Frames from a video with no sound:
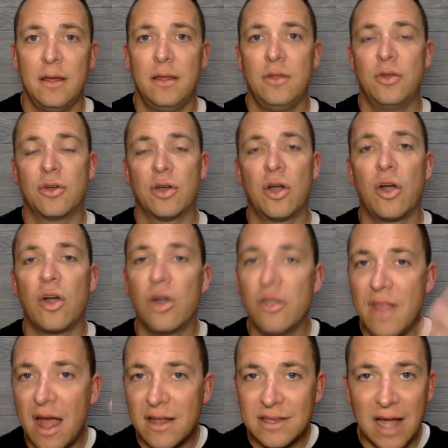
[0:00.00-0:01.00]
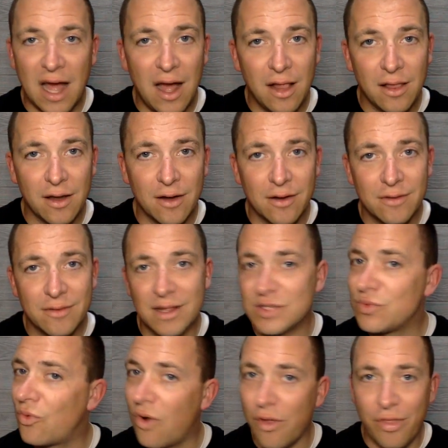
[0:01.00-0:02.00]
You're going to earn that dollar
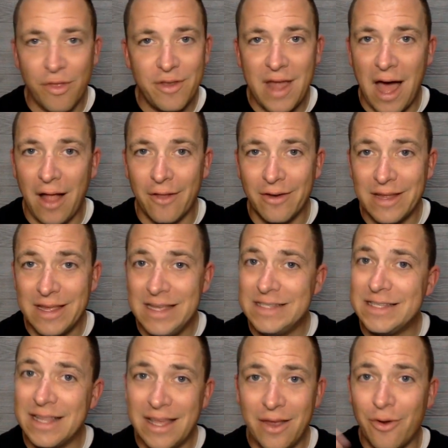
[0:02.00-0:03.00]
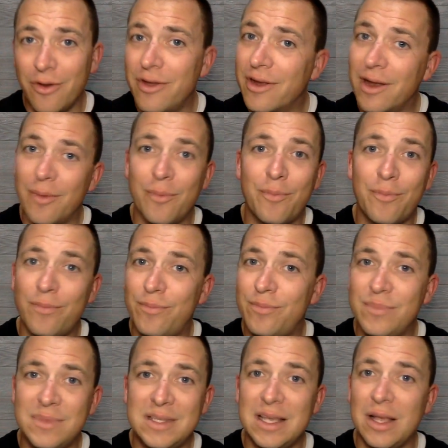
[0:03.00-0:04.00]
that's worth a dollar easily, or you're going
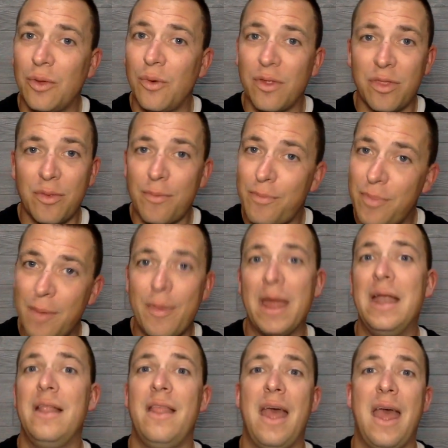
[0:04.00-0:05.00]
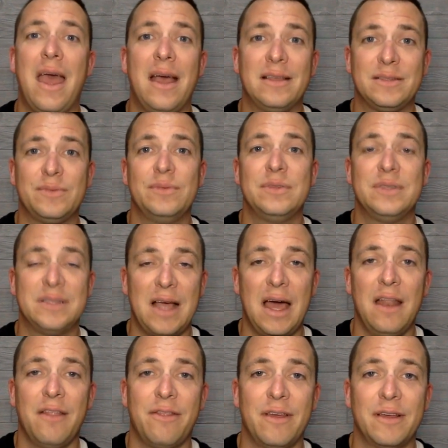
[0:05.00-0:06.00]
to deal with the pain in the ass
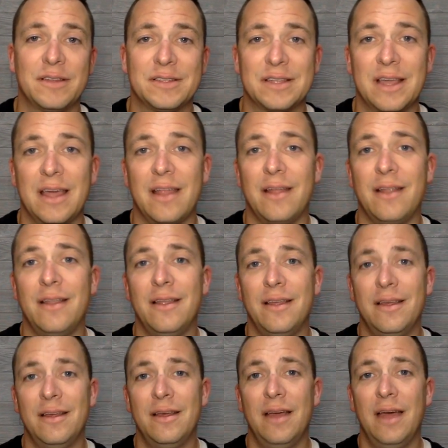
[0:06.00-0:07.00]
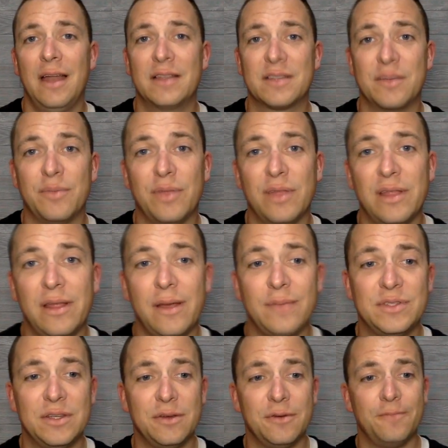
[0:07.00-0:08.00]
side of things to get it. And it's completely up
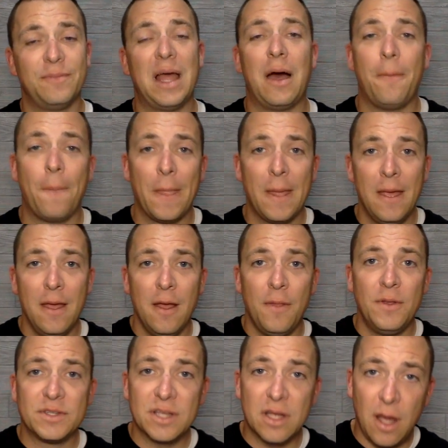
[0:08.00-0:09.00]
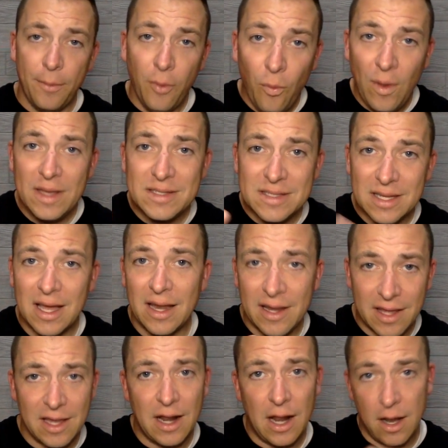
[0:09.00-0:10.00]
to you. Now, there's a couple ways to kind
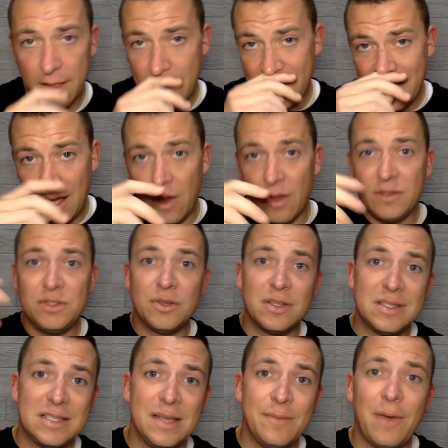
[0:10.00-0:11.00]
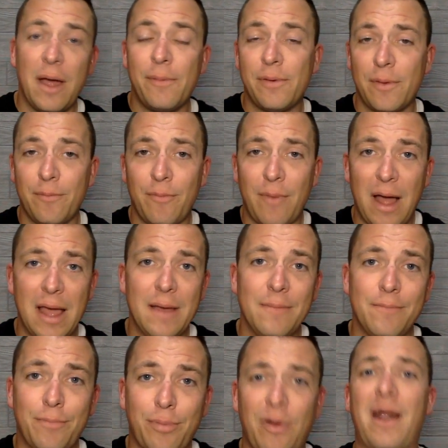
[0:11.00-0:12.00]
of get out of that. Now, as you can see, my my
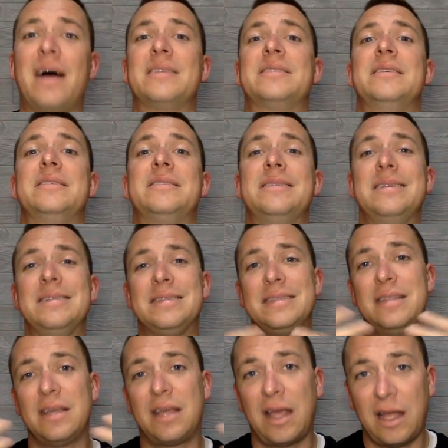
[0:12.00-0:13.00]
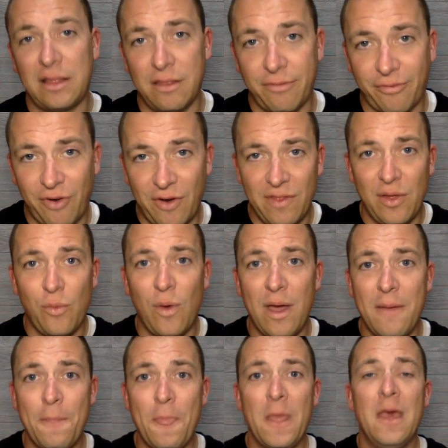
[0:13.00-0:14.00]
process is the the friendly
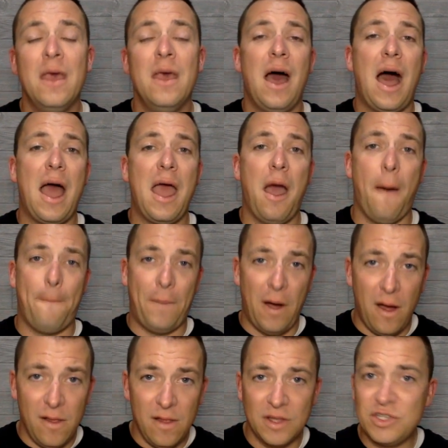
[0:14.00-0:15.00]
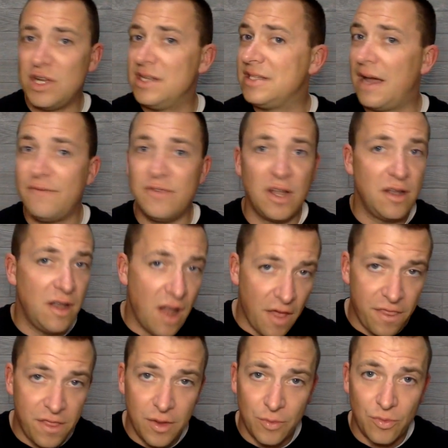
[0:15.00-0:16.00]
way. I apologize. I've done
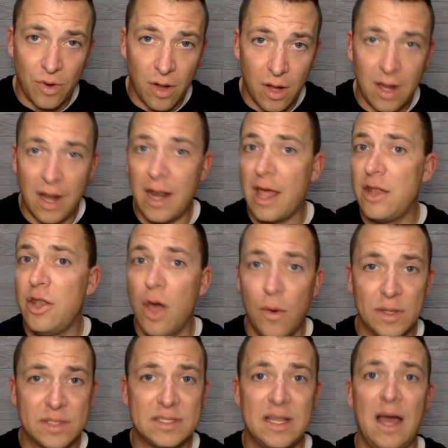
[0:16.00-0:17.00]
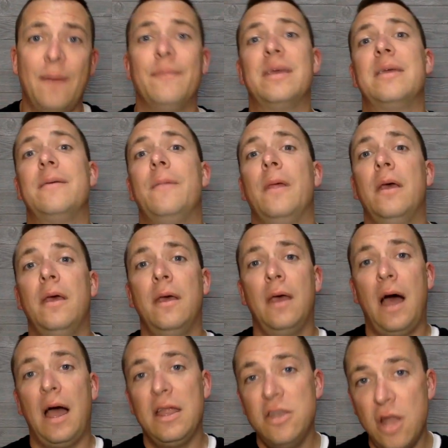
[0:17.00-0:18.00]
nothing wrong, and I know it's not me.
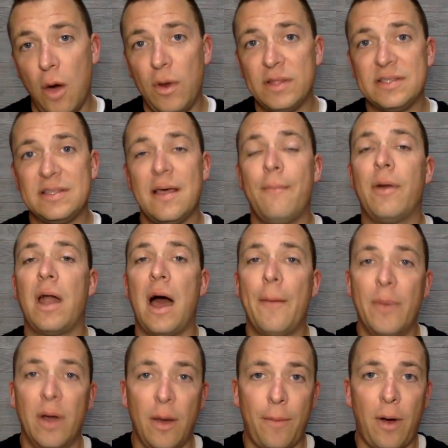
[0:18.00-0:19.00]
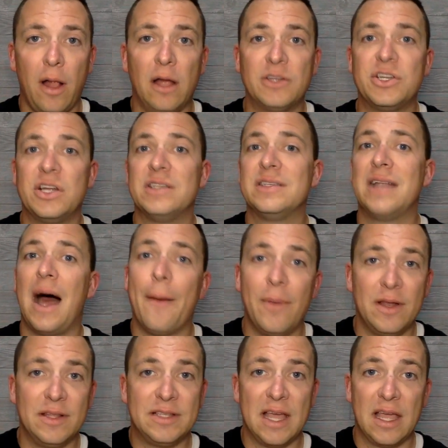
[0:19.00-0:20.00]
I know it's them, but I'm going to apologize and I'm
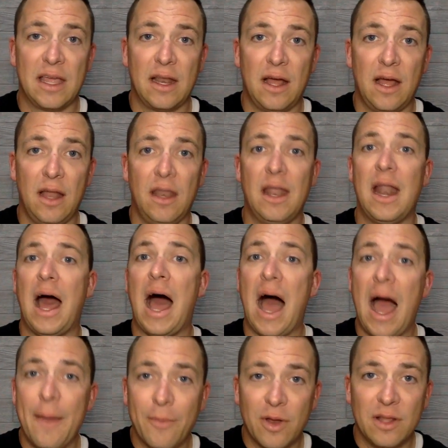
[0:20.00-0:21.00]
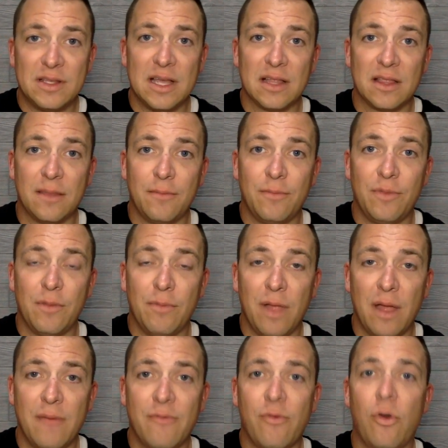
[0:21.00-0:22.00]
going to take it on and I'm going to take the, the
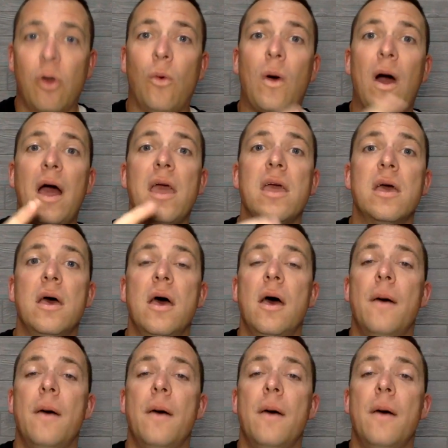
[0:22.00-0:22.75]
blame for it. Why?